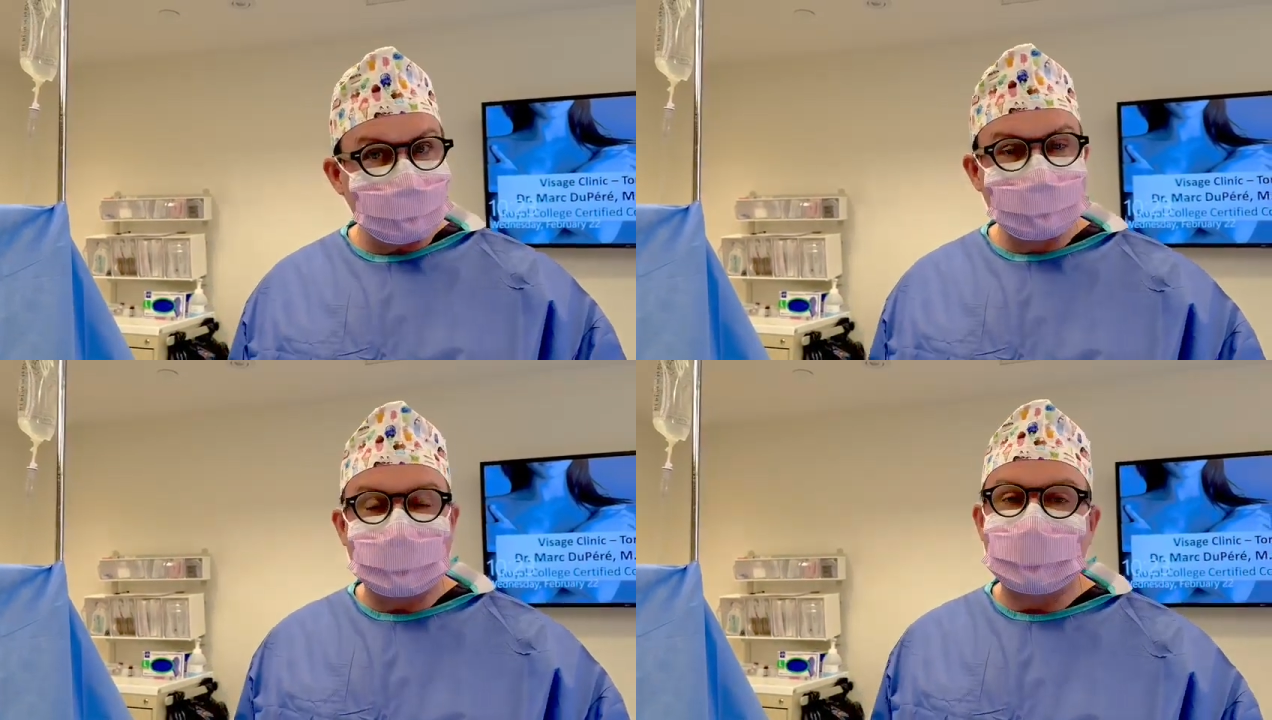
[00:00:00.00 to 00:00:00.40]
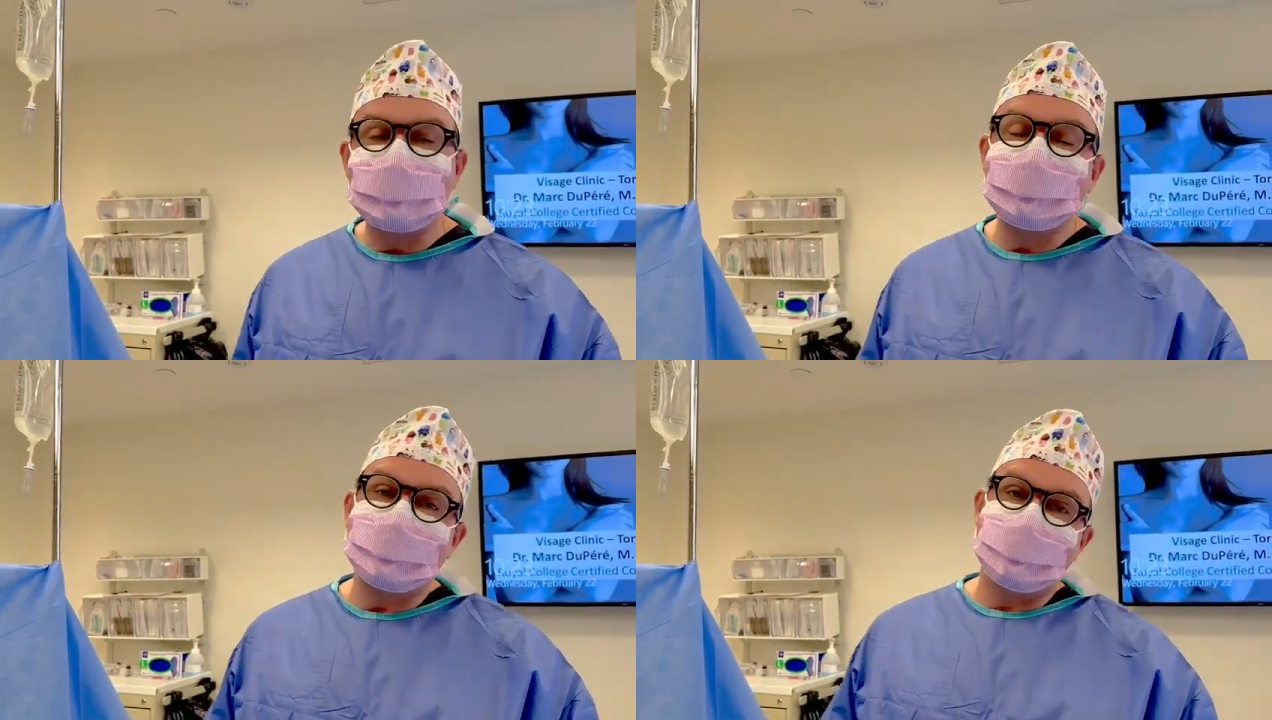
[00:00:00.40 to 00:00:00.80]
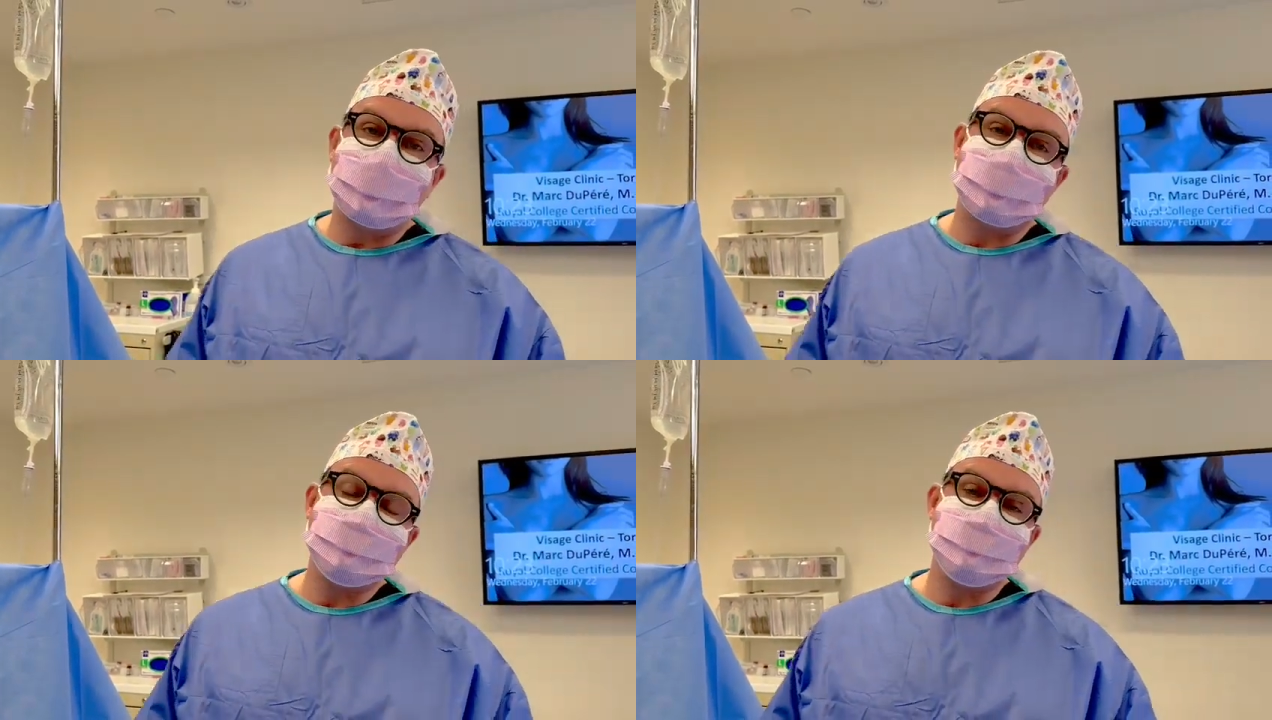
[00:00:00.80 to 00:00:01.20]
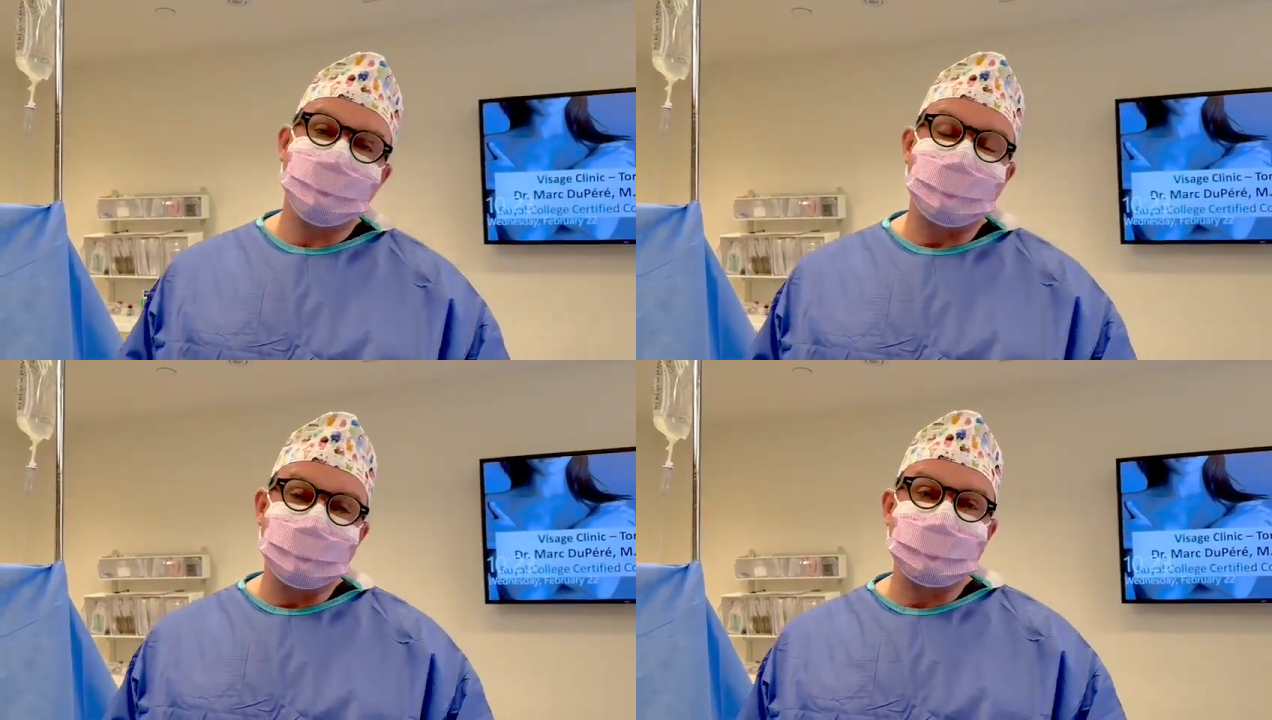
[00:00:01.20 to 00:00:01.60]
young guy, has
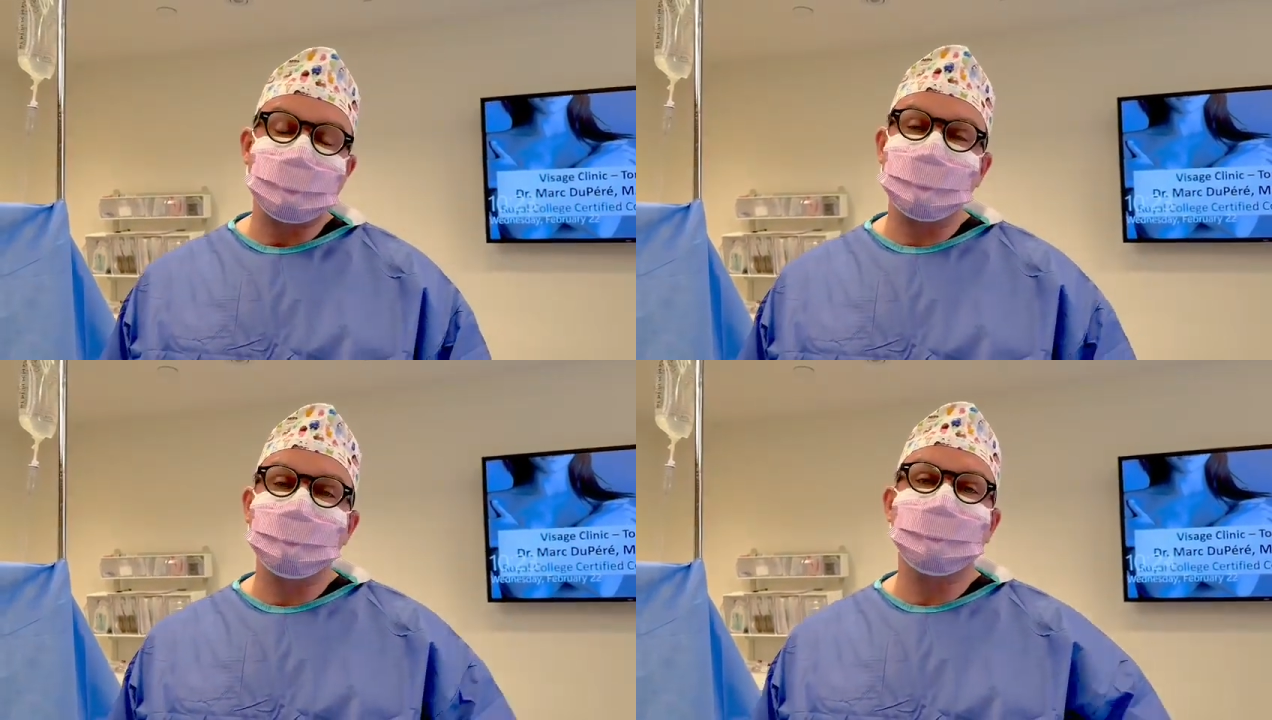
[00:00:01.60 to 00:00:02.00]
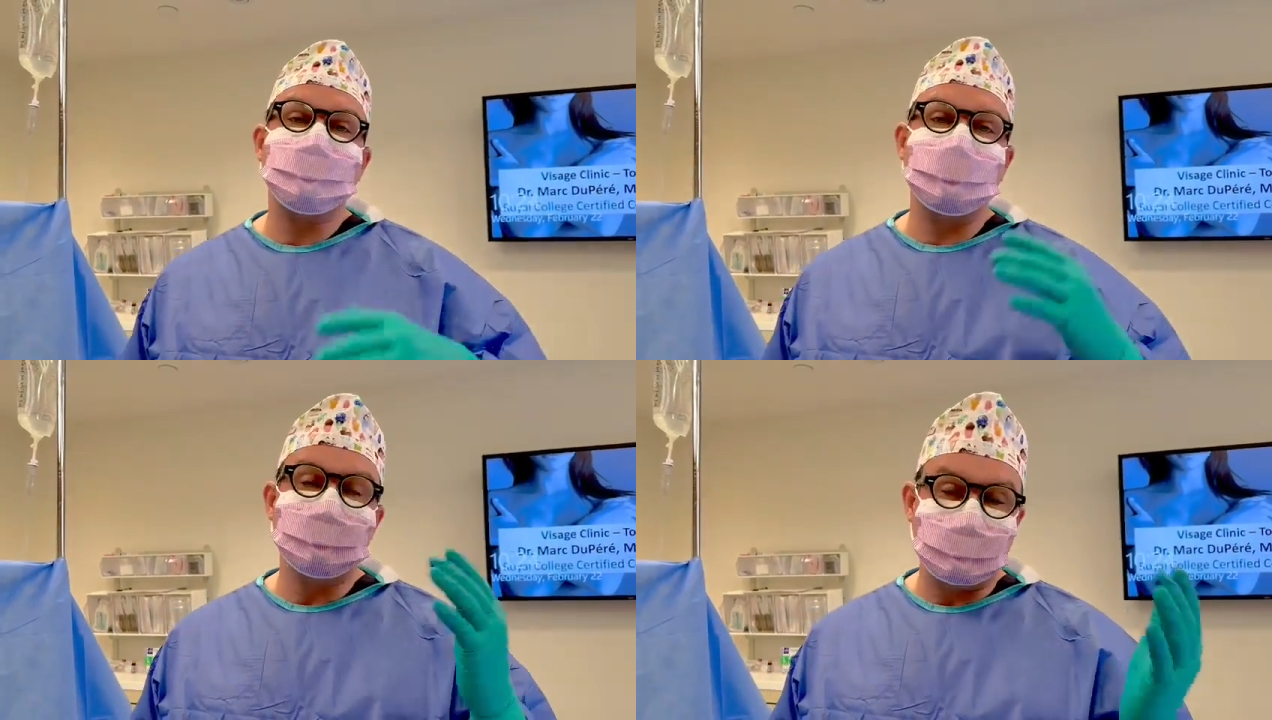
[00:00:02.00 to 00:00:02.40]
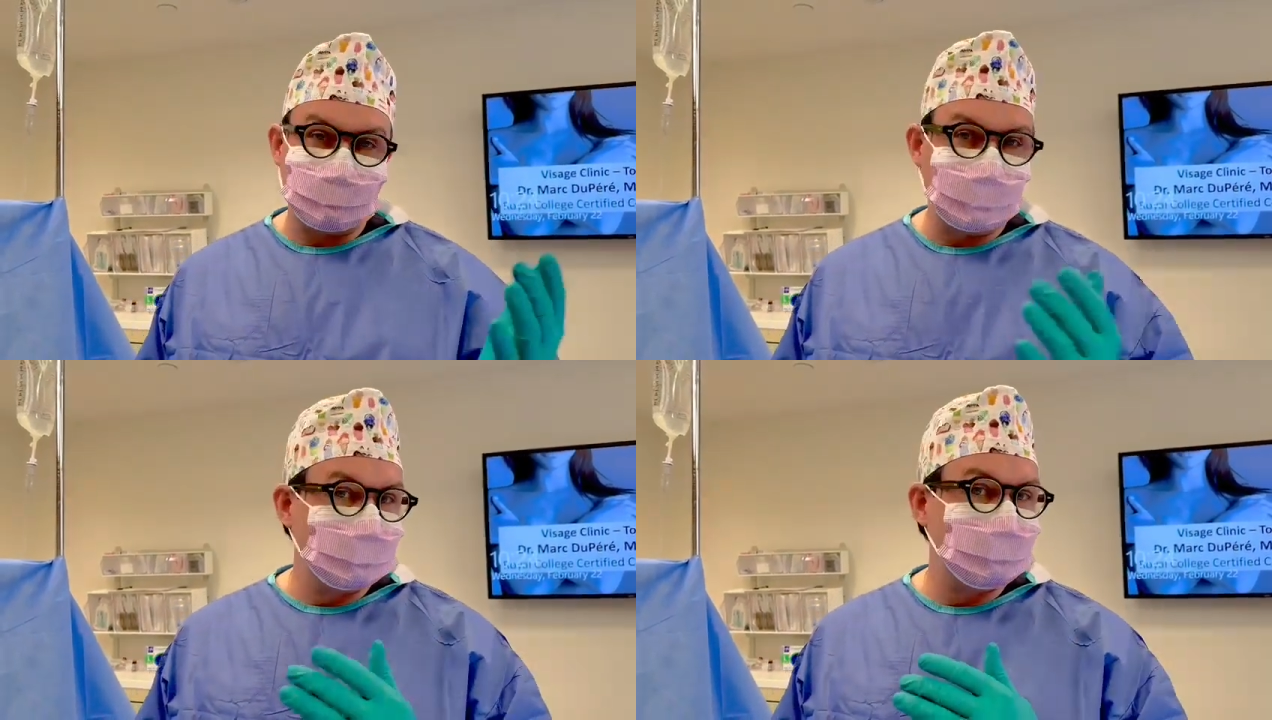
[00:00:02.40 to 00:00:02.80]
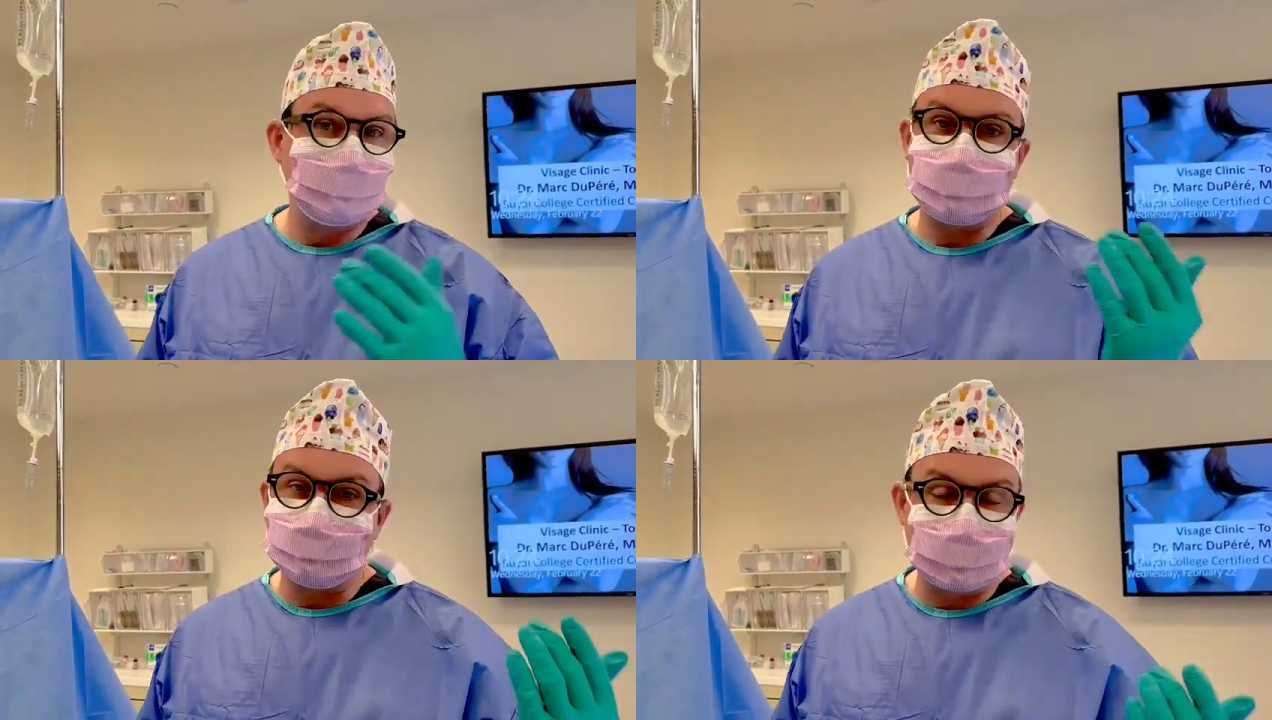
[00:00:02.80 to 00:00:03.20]
transitioned from female to
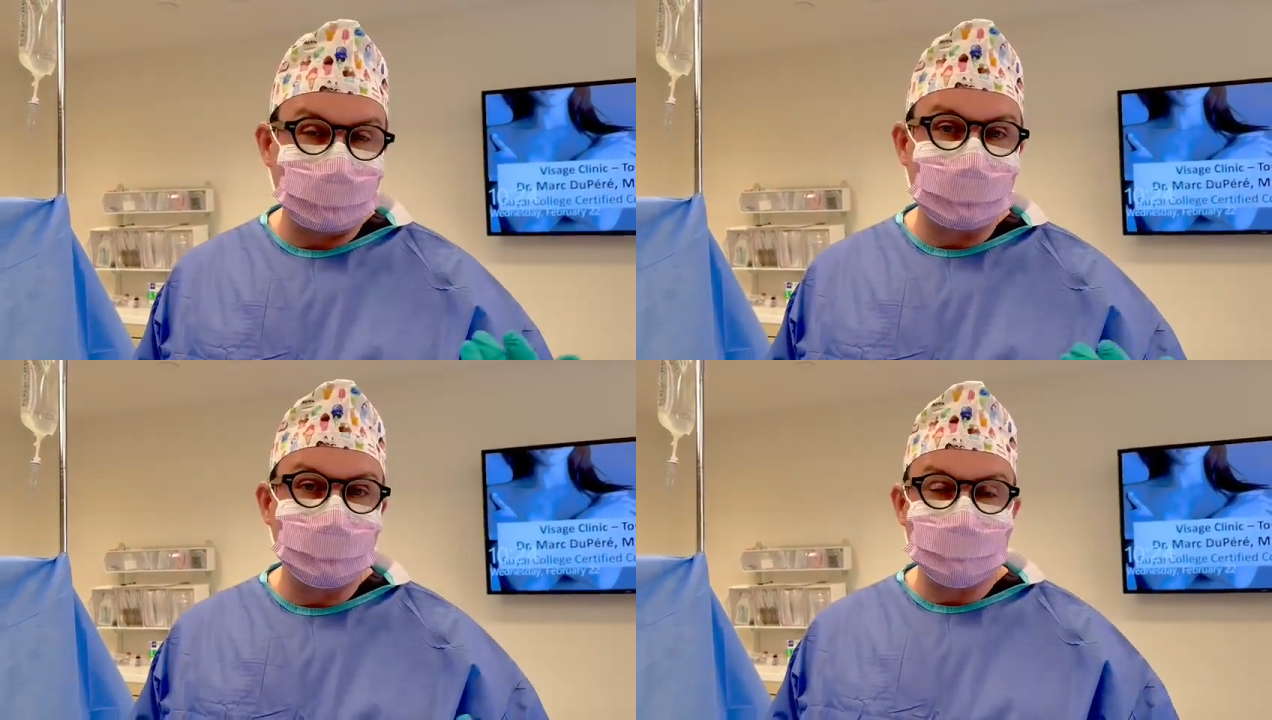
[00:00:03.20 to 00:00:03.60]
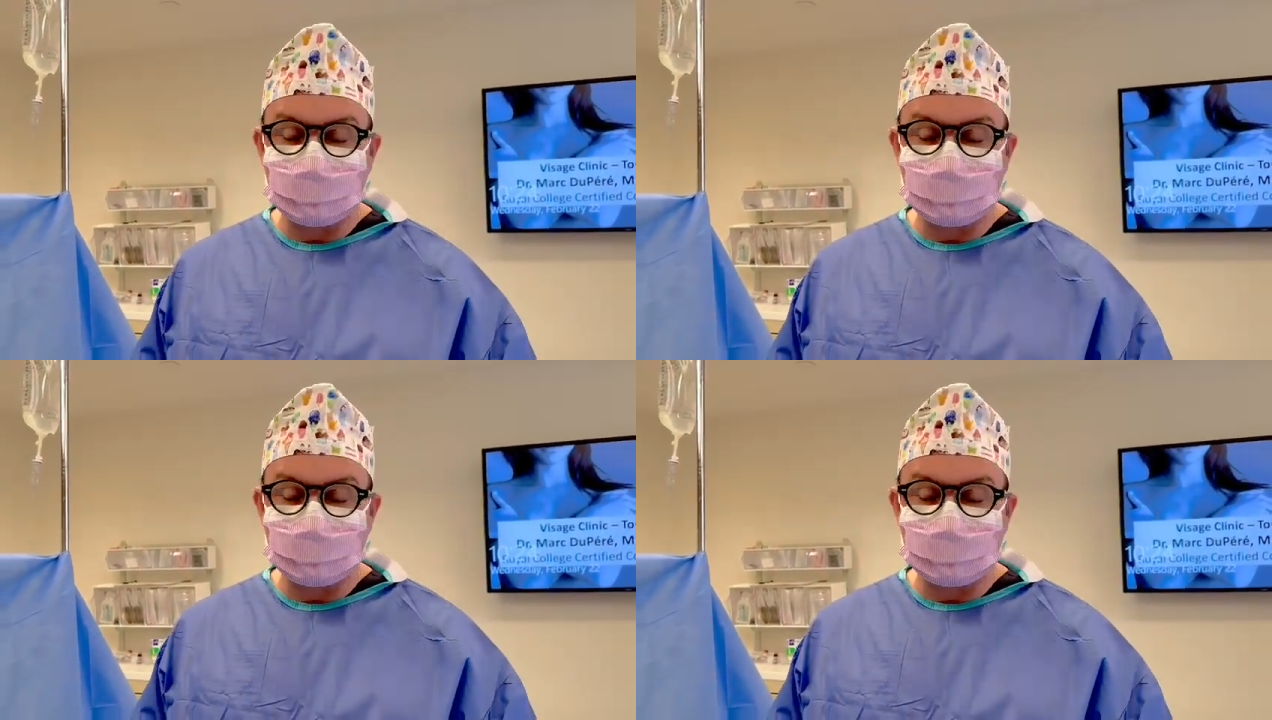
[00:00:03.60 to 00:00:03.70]
male many years